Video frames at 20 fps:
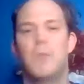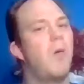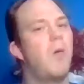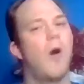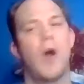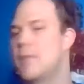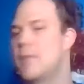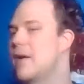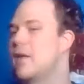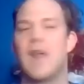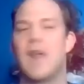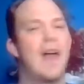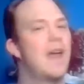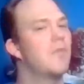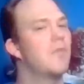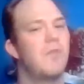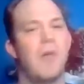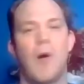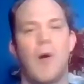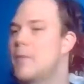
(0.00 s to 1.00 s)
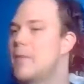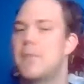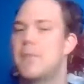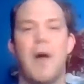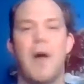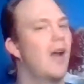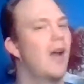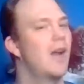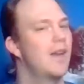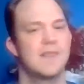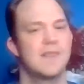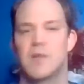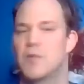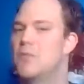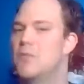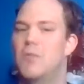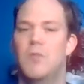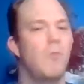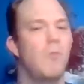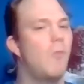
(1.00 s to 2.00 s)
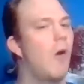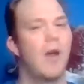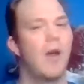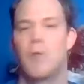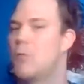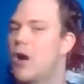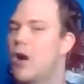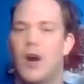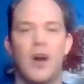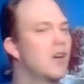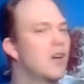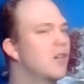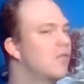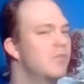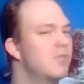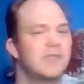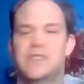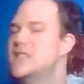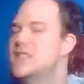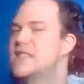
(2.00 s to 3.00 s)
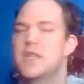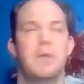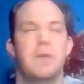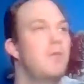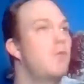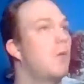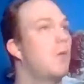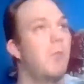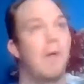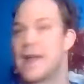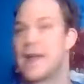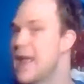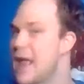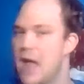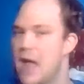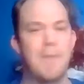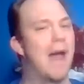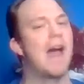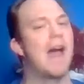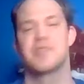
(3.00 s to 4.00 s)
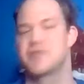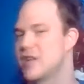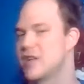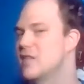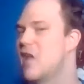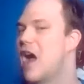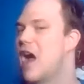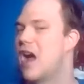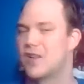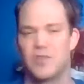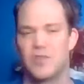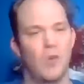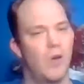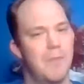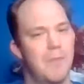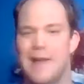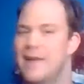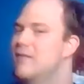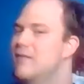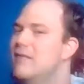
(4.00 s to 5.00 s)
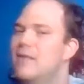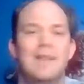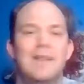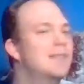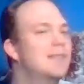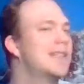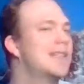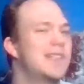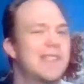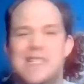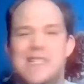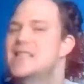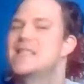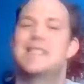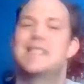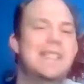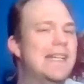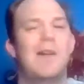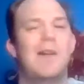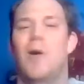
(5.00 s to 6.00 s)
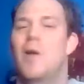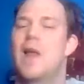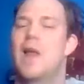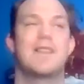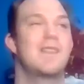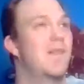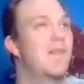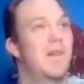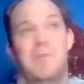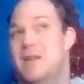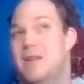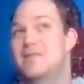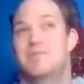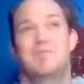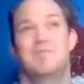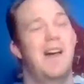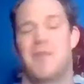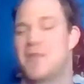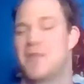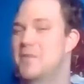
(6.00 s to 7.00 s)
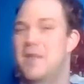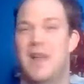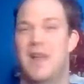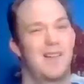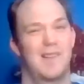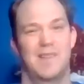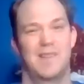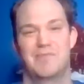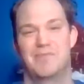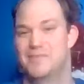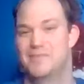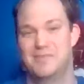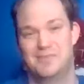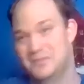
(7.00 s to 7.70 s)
part of my leg, part of my body doesn't want to work. She's seen where my hip actually locked on me. So she's seen all that. So I'm like, no, I'm not going to.